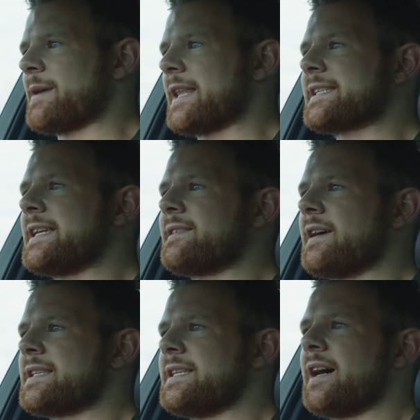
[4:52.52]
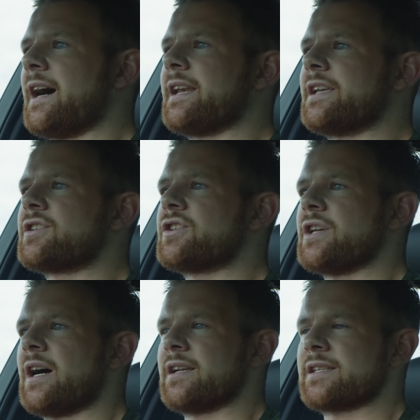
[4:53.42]
about this E39 is
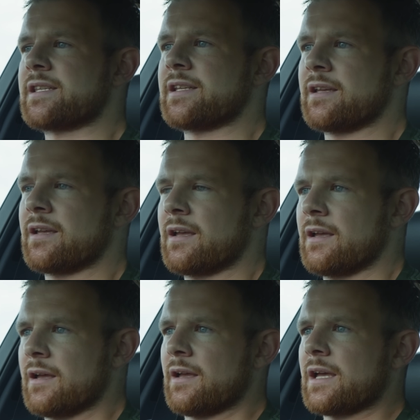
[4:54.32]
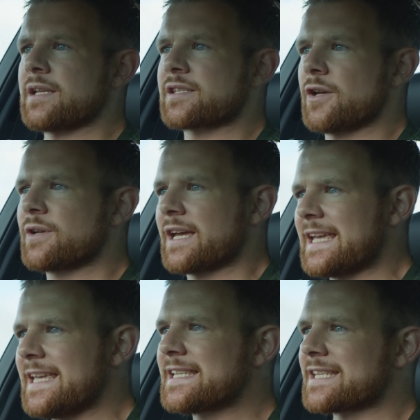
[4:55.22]
it's so
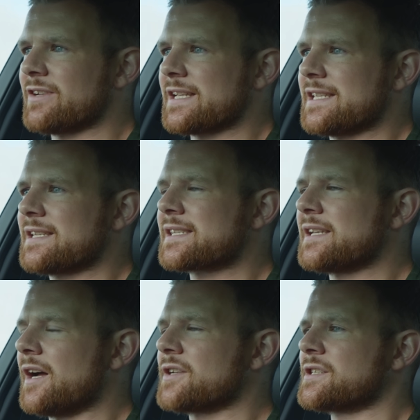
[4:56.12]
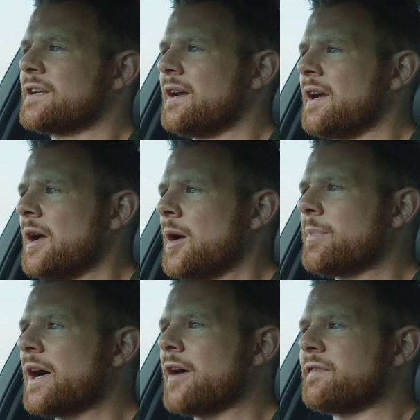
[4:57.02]
cohesive and it's in such
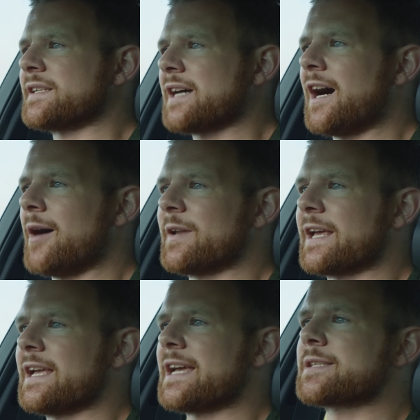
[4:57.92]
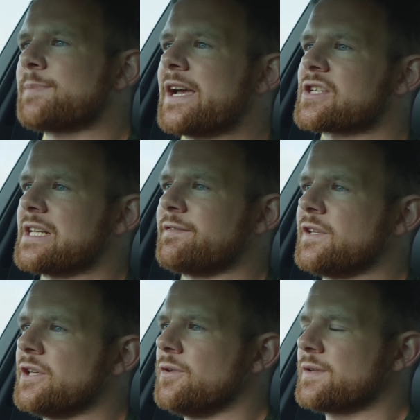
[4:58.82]
perfect harmony, especially
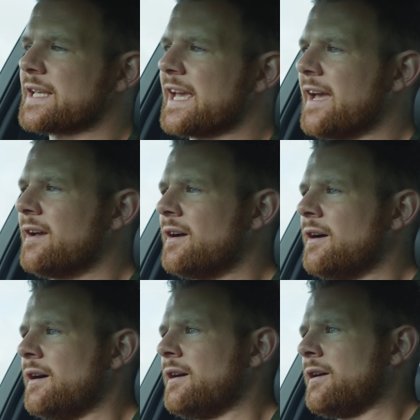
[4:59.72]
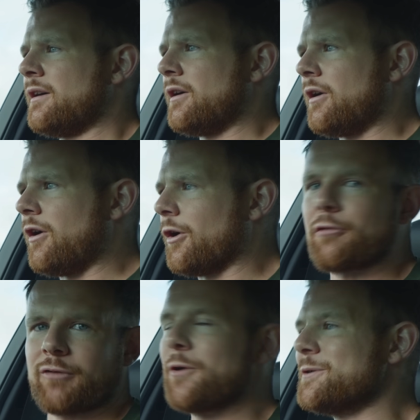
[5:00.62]
for using it on
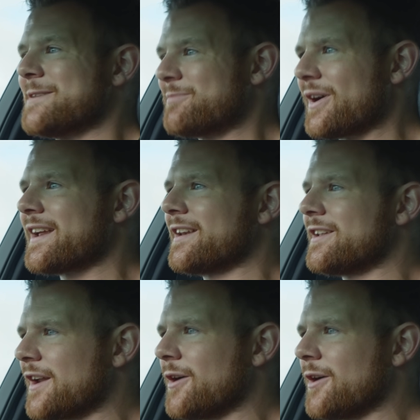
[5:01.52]
a road in Britain.